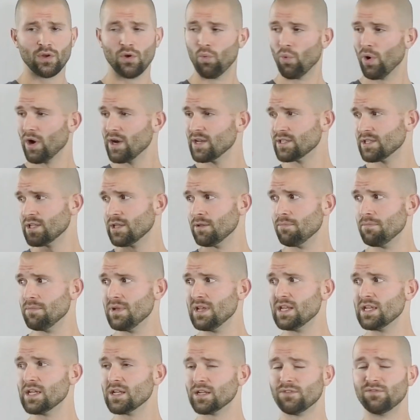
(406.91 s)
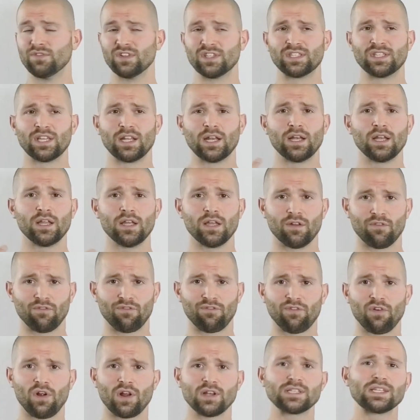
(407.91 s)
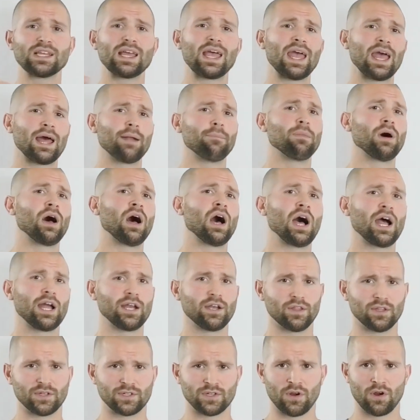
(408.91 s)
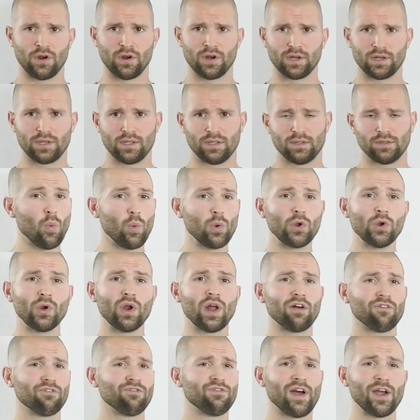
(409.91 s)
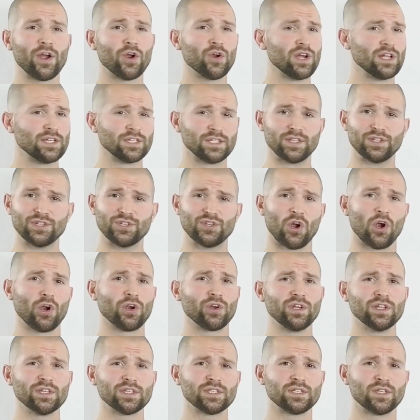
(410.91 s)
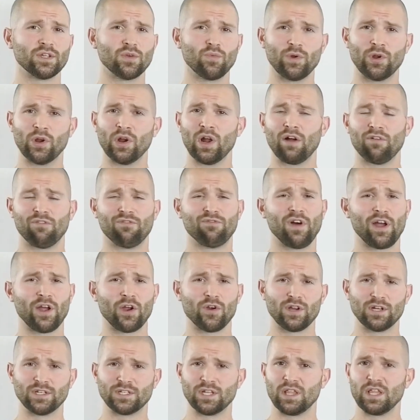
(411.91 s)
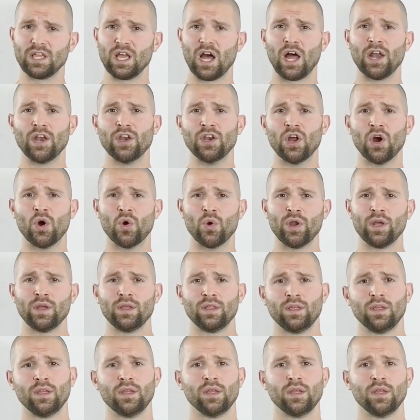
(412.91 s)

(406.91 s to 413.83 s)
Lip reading: what is in the immediate vicinity in front and behind the target. We do not fire into the darkness, we do not fire into the unknown.